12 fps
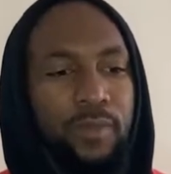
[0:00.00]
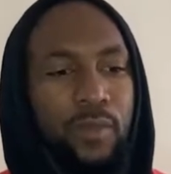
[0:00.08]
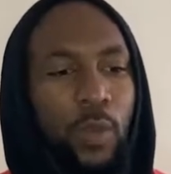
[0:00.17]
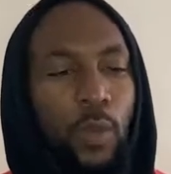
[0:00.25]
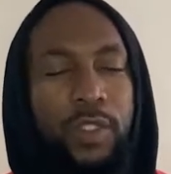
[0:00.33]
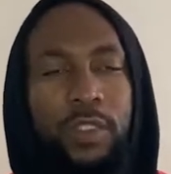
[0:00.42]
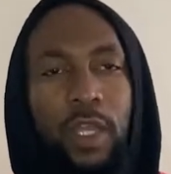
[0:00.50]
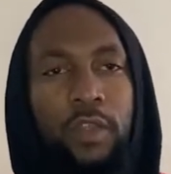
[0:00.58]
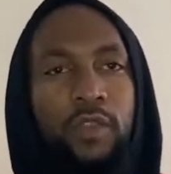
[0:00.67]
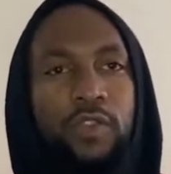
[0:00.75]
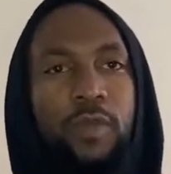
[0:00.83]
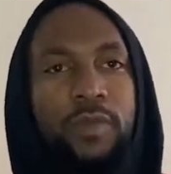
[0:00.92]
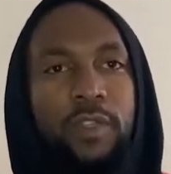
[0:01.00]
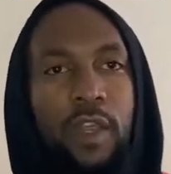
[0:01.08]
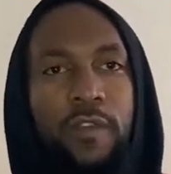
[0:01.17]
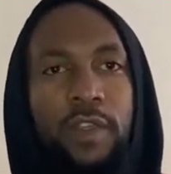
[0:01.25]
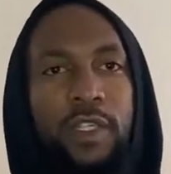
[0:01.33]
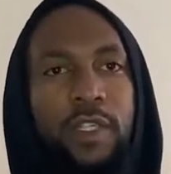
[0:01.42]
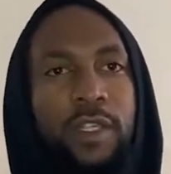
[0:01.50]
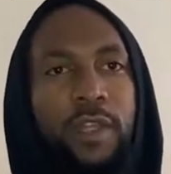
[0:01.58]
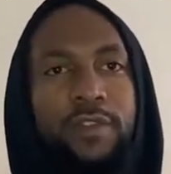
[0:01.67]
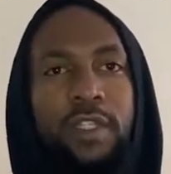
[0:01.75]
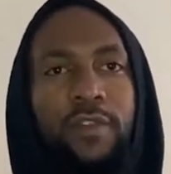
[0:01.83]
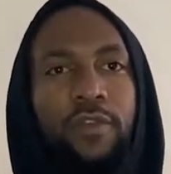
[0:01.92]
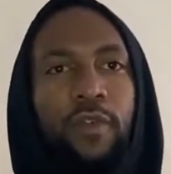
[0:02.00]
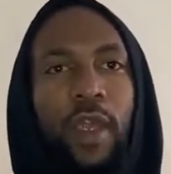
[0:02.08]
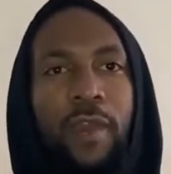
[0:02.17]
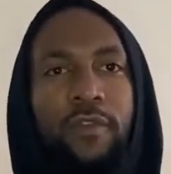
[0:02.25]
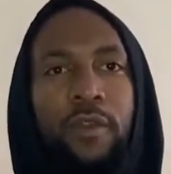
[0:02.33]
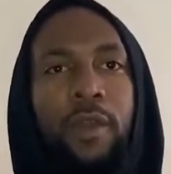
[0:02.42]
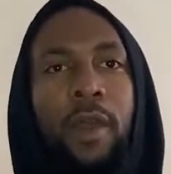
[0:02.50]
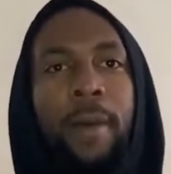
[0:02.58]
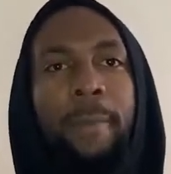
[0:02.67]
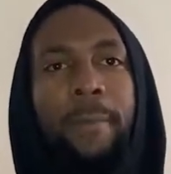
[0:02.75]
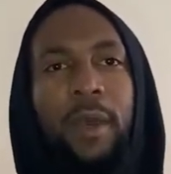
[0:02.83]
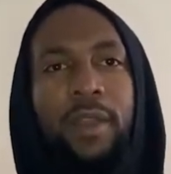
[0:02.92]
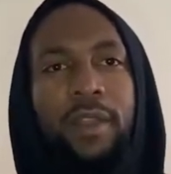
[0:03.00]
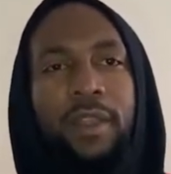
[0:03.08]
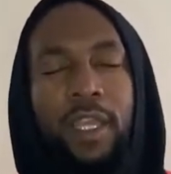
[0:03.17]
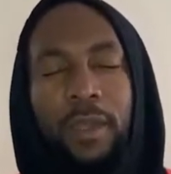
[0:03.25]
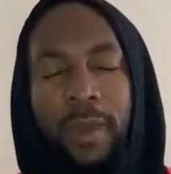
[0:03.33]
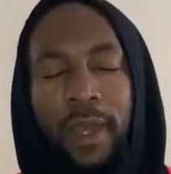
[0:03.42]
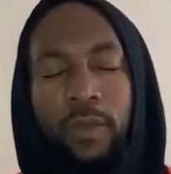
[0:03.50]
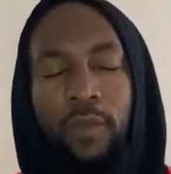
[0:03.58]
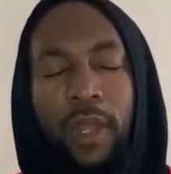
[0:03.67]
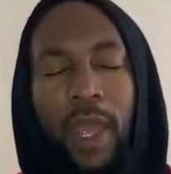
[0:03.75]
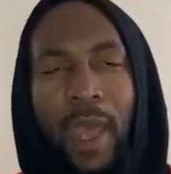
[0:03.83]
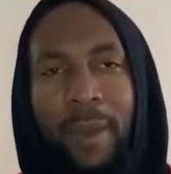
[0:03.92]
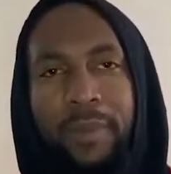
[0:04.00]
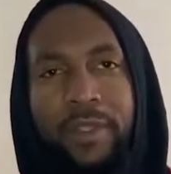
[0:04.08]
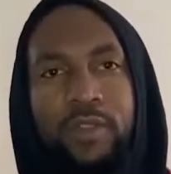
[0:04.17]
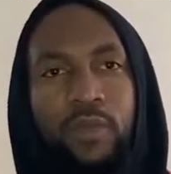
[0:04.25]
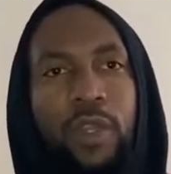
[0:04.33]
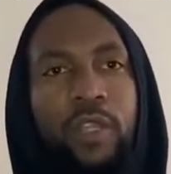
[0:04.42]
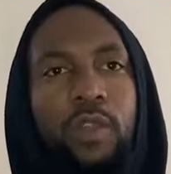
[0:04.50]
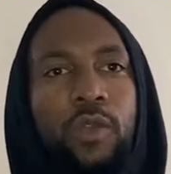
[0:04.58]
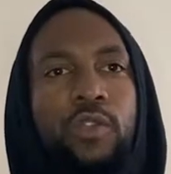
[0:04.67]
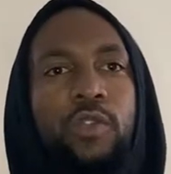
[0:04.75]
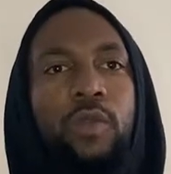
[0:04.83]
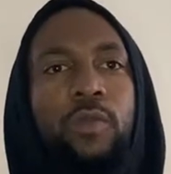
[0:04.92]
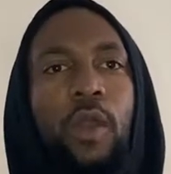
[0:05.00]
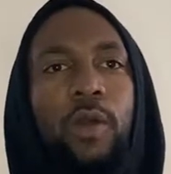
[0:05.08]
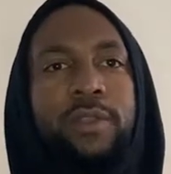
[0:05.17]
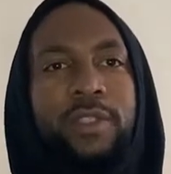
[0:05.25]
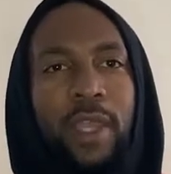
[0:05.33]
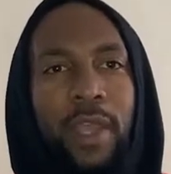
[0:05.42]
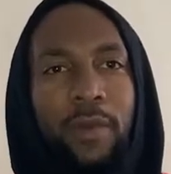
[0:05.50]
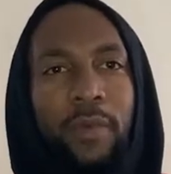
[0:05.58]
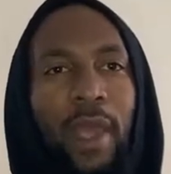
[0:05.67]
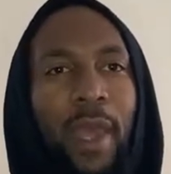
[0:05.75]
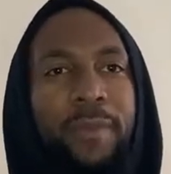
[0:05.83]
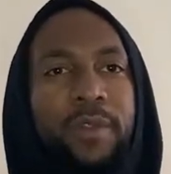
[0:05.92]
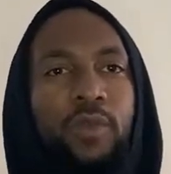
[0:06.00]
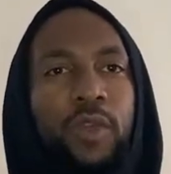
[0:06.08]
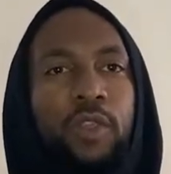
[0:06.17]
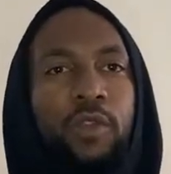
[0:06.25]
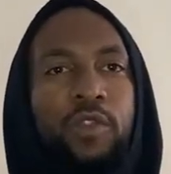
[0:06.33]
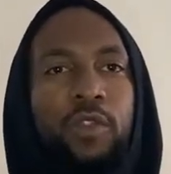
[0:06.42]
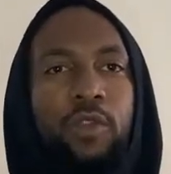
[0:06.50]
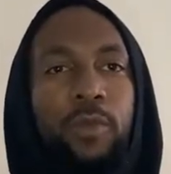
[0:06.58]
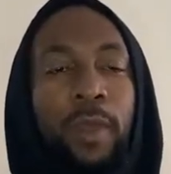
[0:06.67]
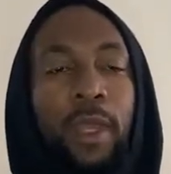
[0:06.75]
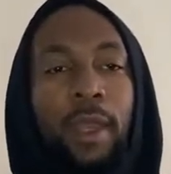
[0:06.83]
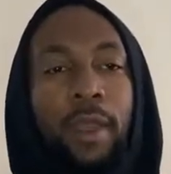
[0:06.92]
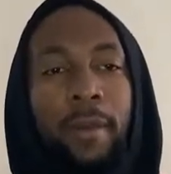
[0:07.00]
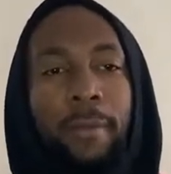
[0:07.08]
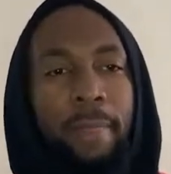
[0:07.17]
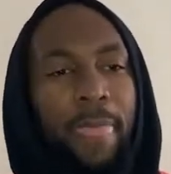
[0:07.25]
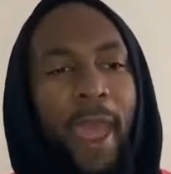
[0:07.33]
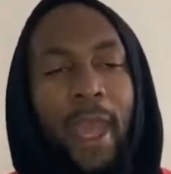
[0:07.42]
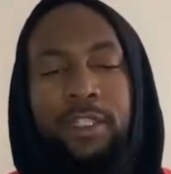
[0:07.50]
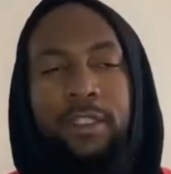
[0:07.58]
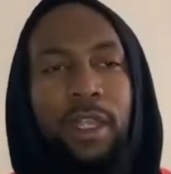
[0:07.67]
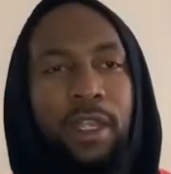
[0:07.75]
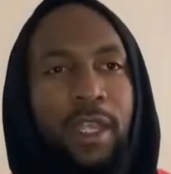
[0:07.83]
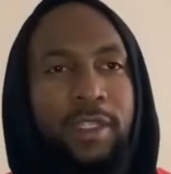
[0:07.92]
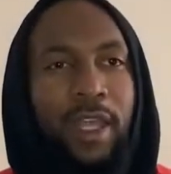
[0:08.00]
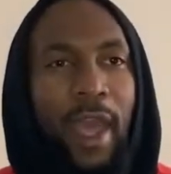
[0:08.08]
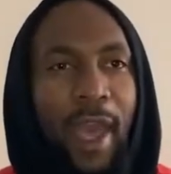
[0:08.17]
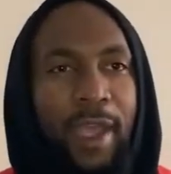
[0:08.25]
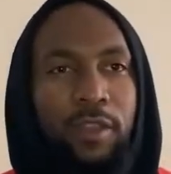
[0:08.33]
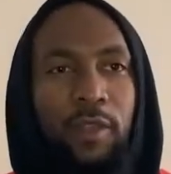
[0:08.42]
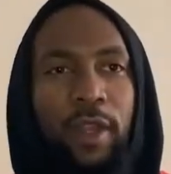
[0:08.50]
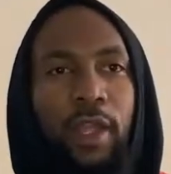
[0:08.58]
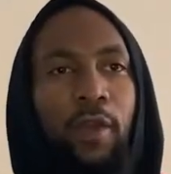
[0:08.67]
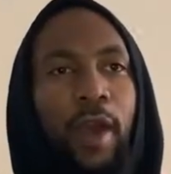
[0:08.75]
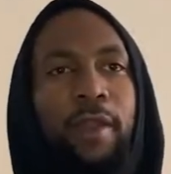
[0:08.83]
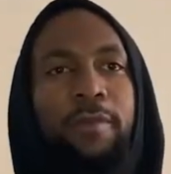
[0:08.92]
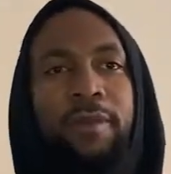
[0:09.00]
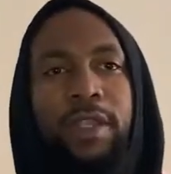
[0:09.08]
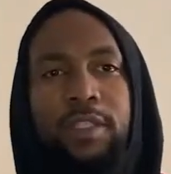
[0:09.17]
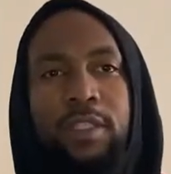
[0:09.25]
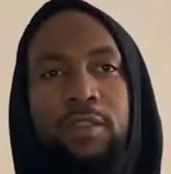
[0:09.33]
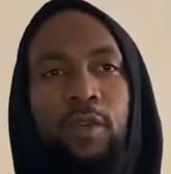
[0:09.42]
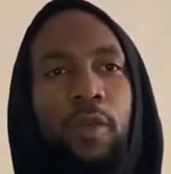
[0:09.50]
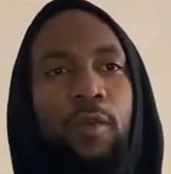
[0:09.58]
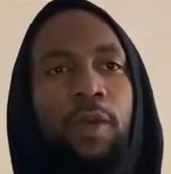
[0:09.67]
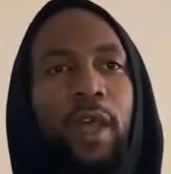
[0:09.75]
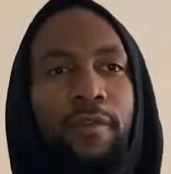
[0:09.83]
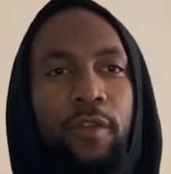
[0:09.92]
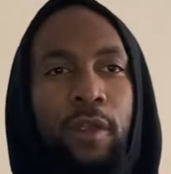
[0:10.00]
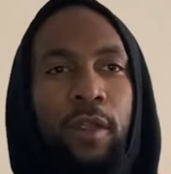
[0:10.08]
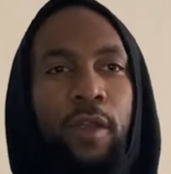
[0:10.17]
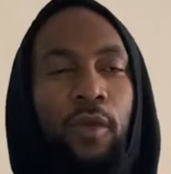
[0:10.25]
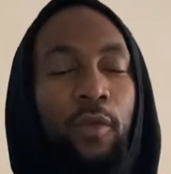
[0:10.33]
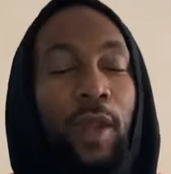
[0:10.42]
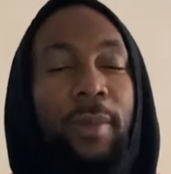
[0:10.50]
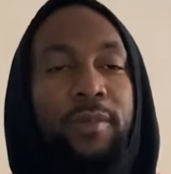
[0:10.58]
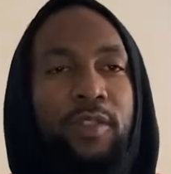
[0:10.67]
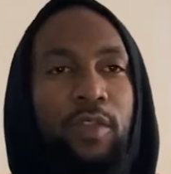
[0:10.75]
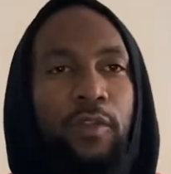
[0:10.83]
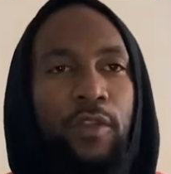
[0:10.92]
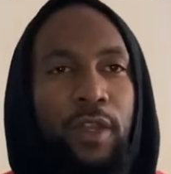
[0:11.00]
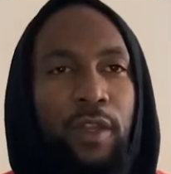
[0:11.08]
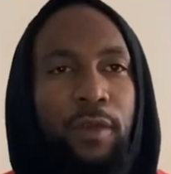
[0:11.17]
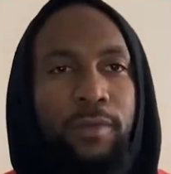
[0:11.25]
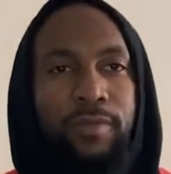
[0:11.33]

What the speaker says: once it's on YouTube servers, it lives there forever. But think about it. What happens when YouTube goes down? What happens when YouTube accidentally gets hacked, or they go out of business, or whatever? What happens to your video?